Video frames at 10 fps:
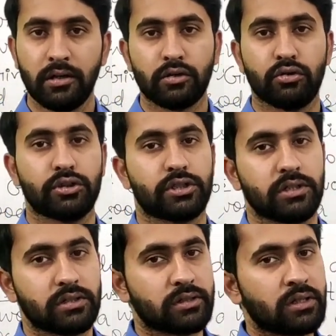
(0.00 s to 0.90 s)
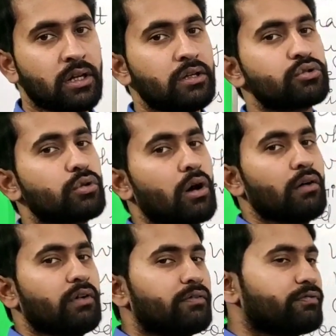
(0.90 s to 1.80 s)
questions. So
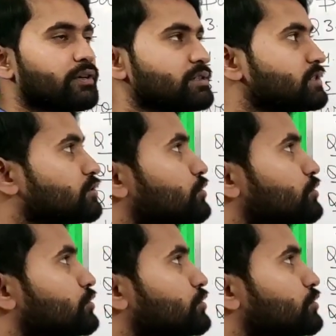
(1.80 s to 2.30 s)
our first